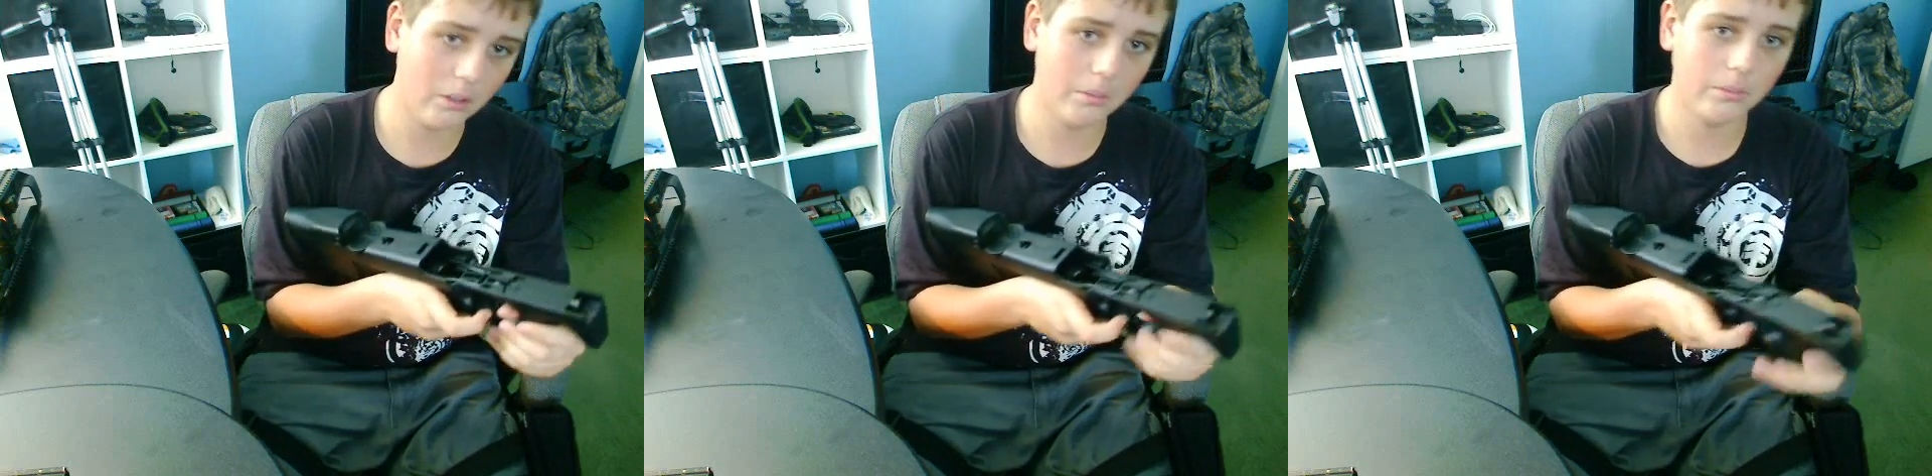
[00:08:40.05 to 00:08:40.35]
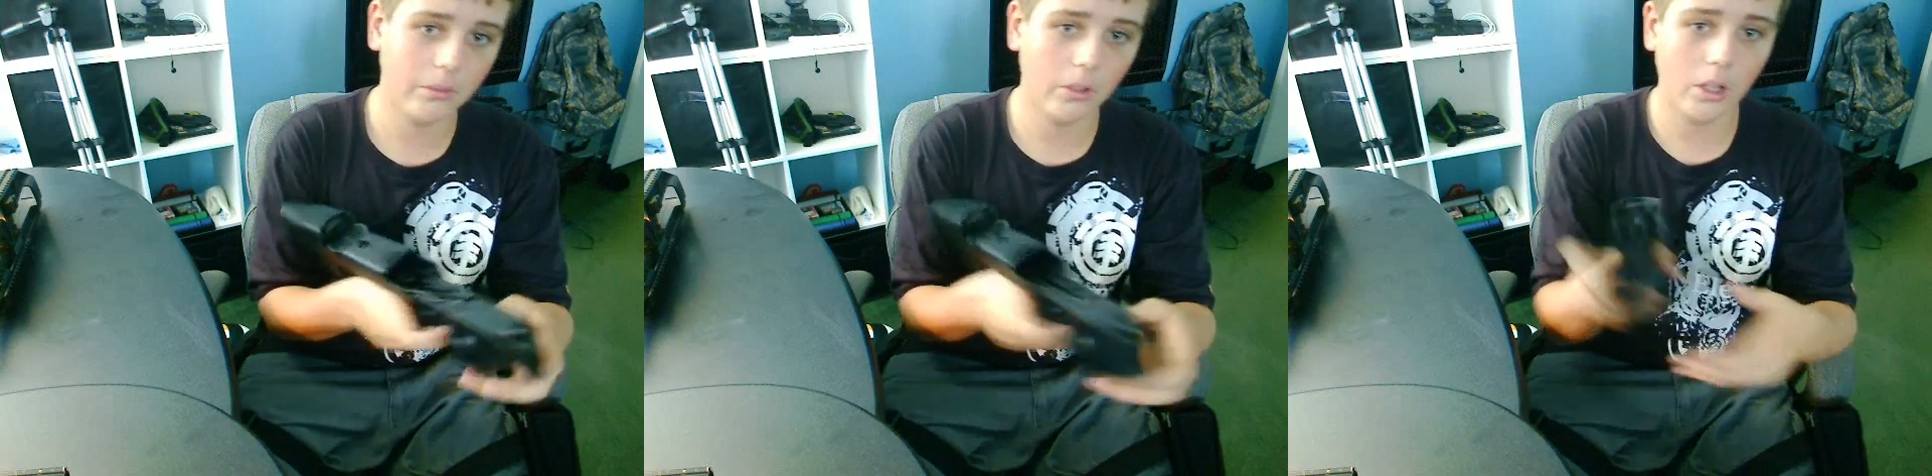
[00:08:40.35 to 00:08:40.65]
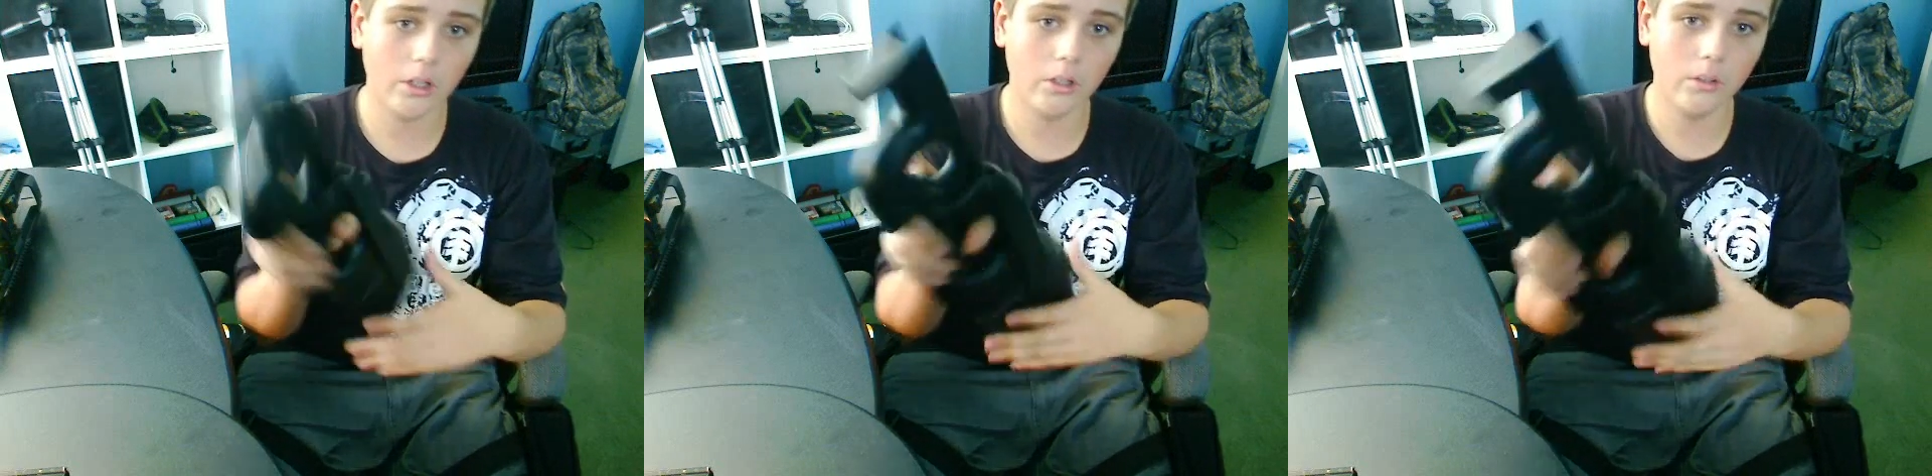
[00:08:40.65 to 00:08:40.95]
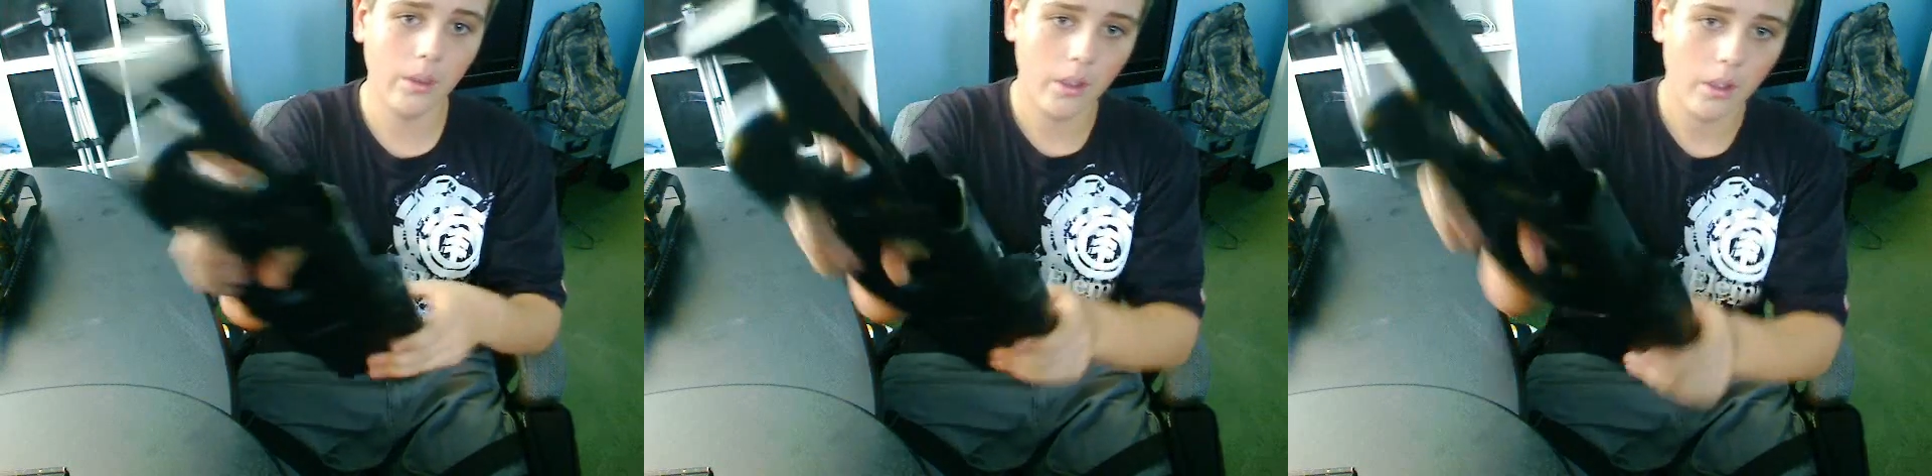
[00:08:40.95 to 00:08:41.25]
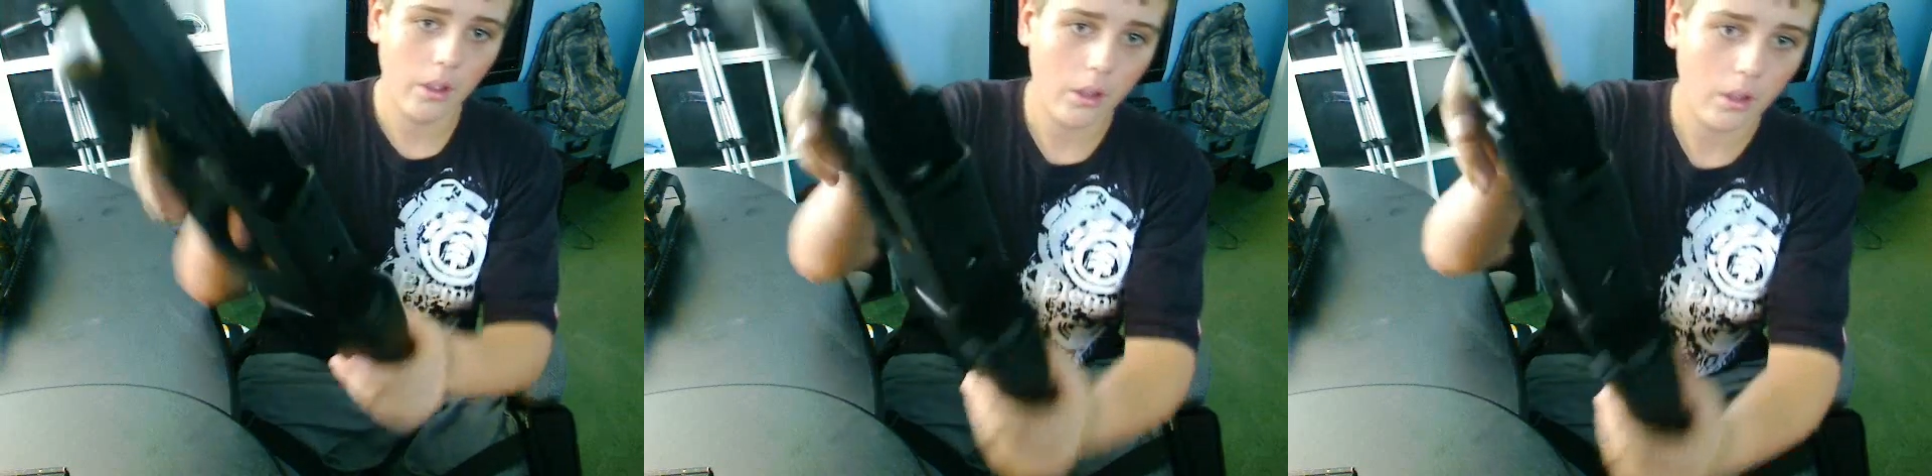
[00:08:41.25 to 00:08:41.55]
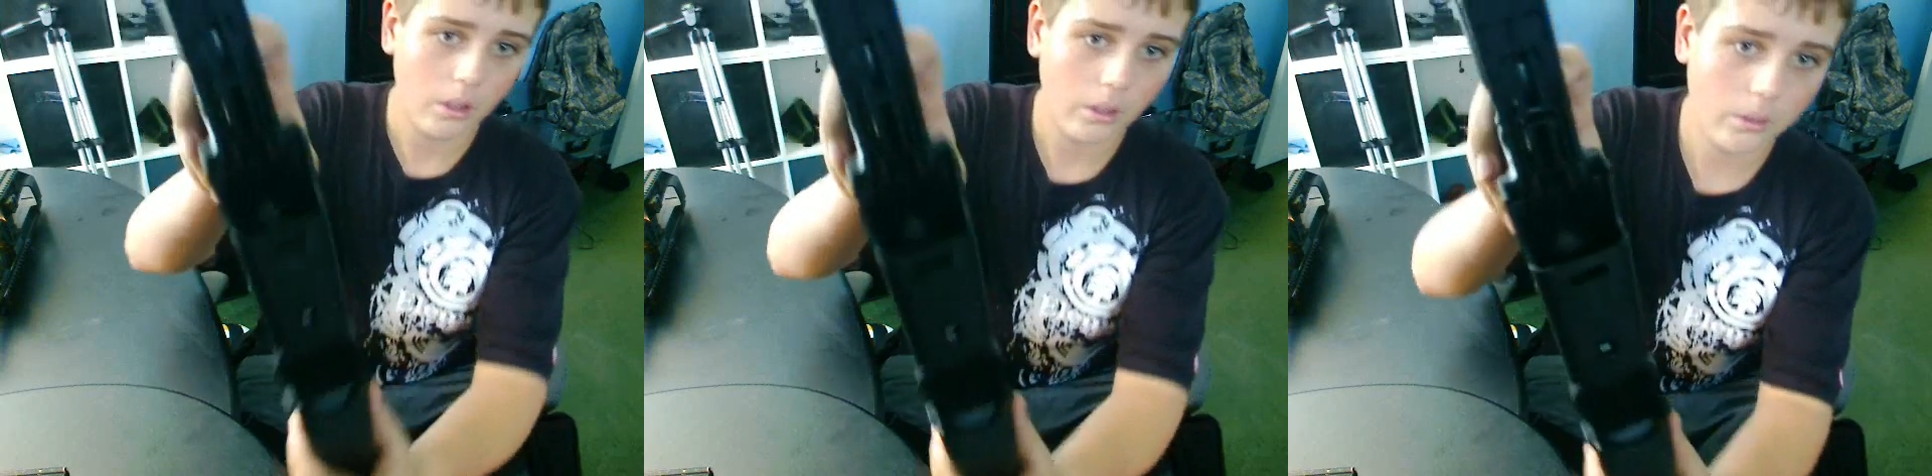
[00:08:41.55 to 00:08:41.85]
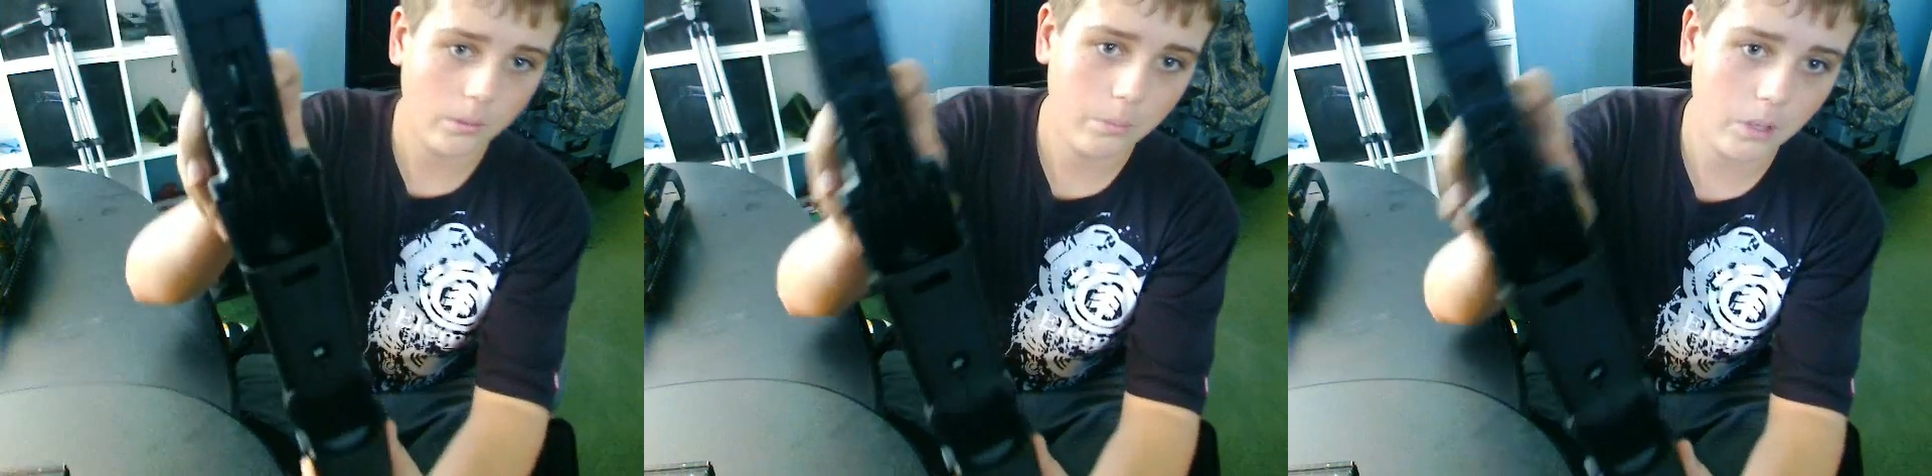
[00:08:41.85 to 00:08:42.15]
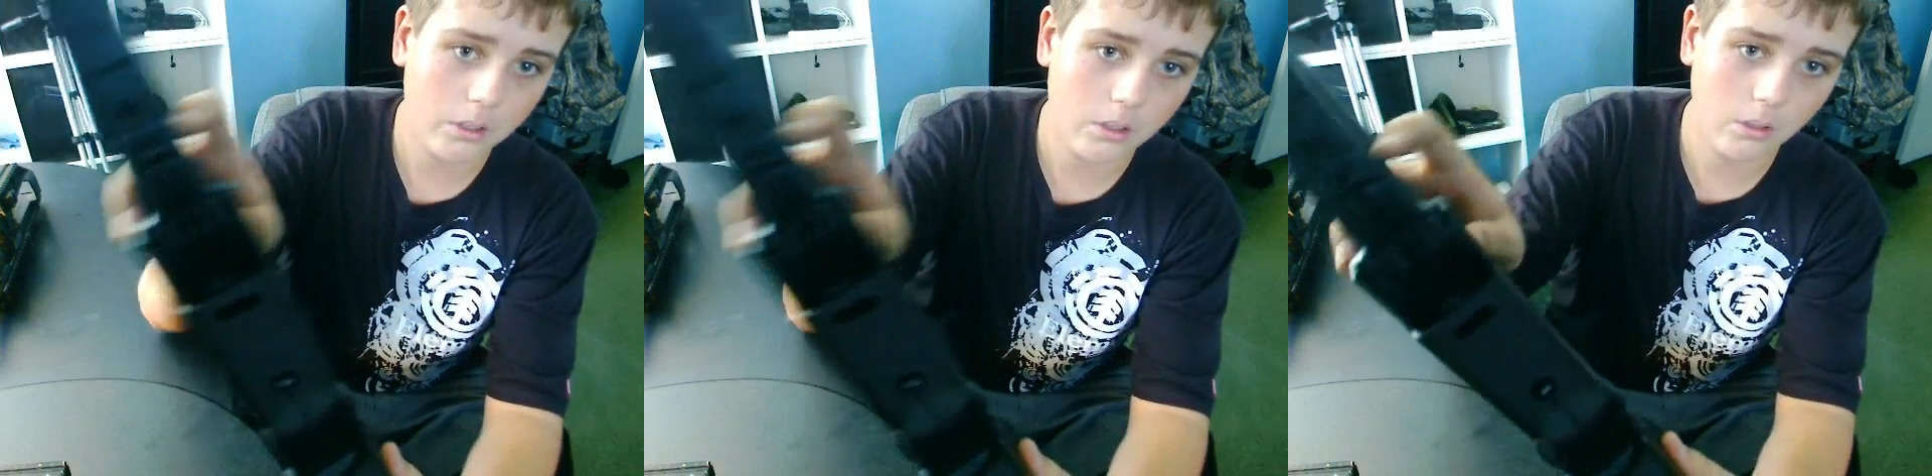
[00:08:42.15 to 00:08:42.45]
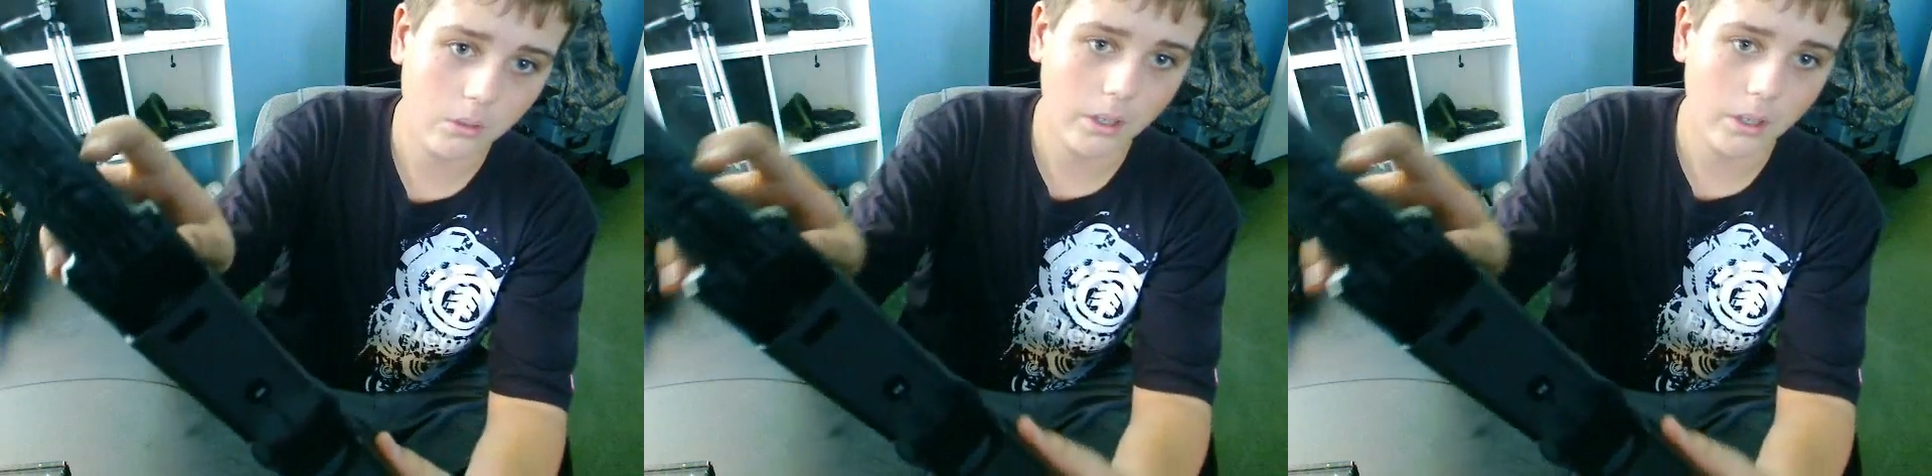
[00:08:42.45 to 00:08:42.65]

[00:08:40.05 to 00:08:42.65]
and full auto. Brought to you